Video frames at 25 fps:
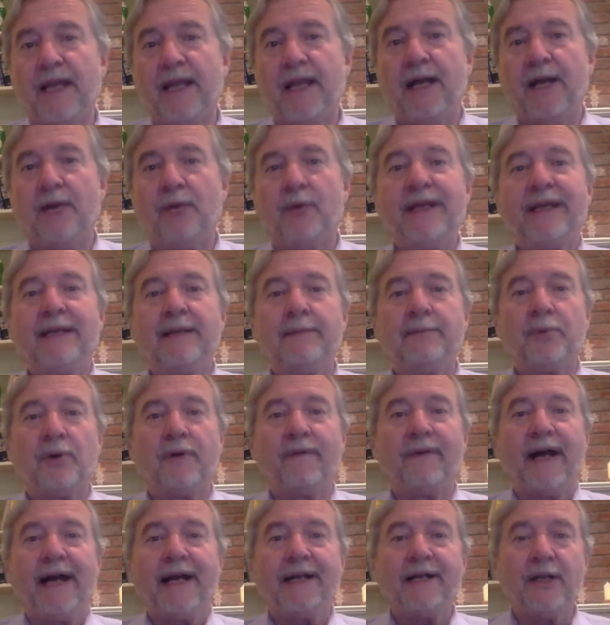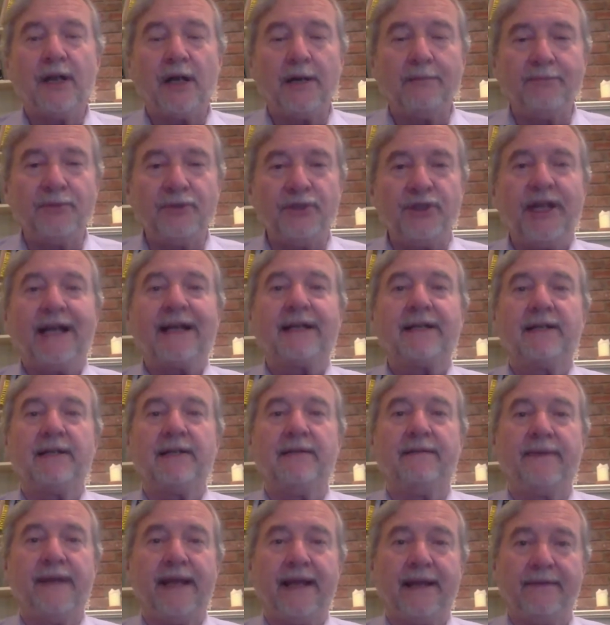We can provide
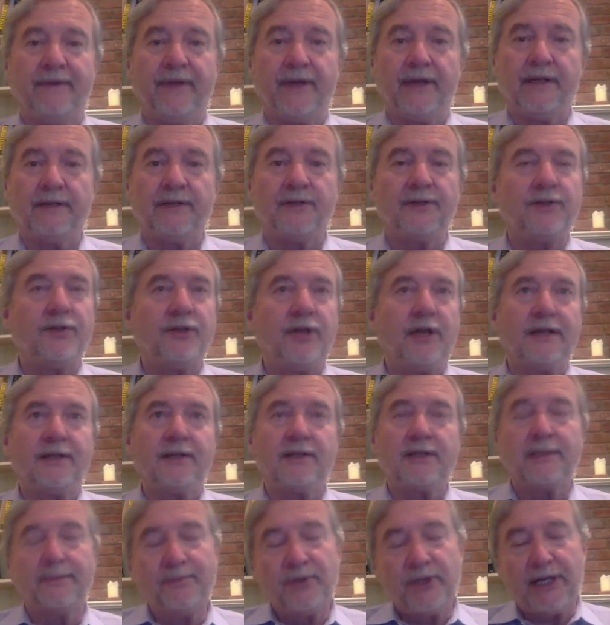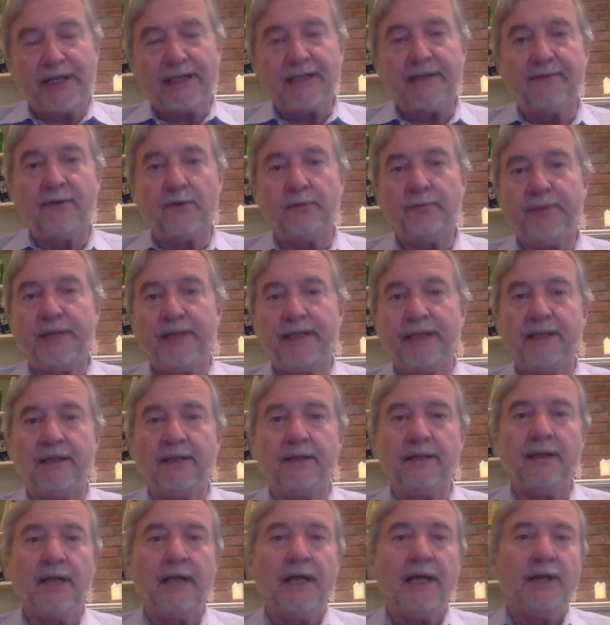objective evidence, not subjective
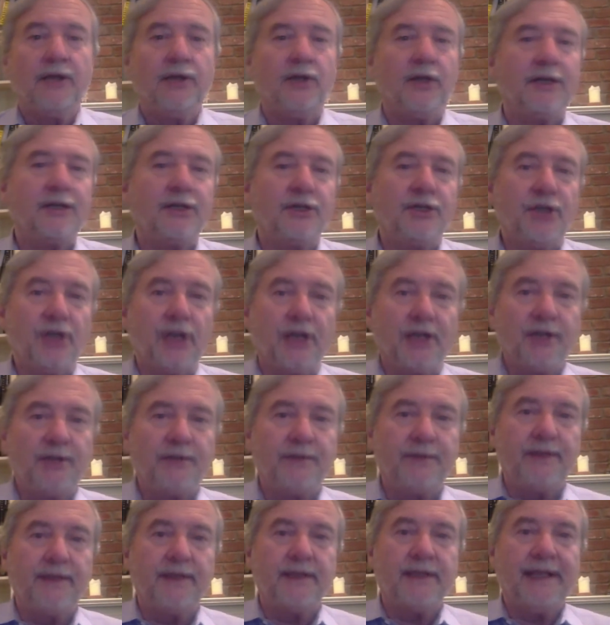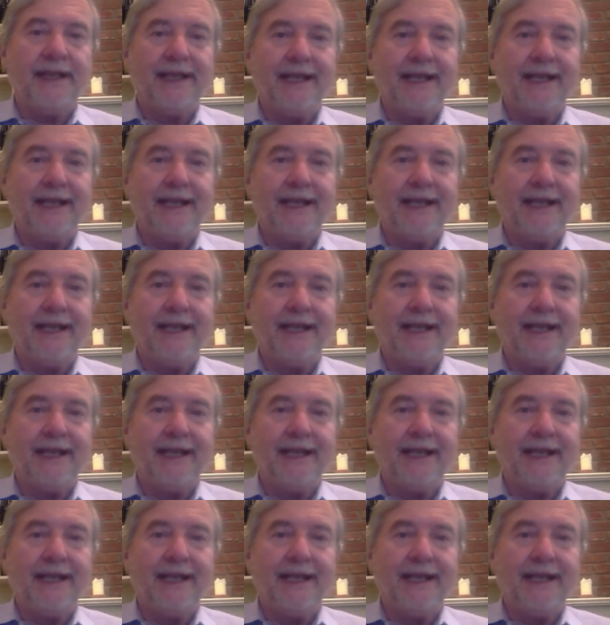opinion, not judgment.